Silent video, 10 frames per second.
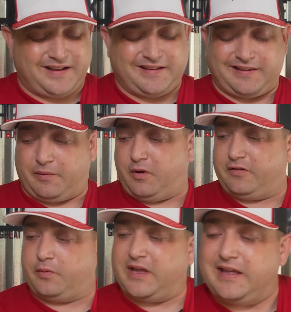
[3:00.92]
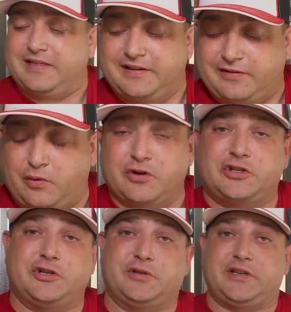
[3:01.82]
like I said, once we get this orange
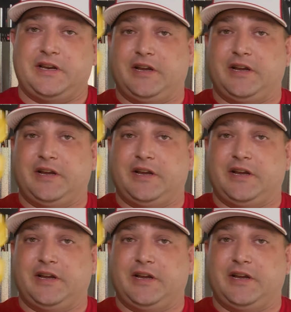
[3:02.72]
juice in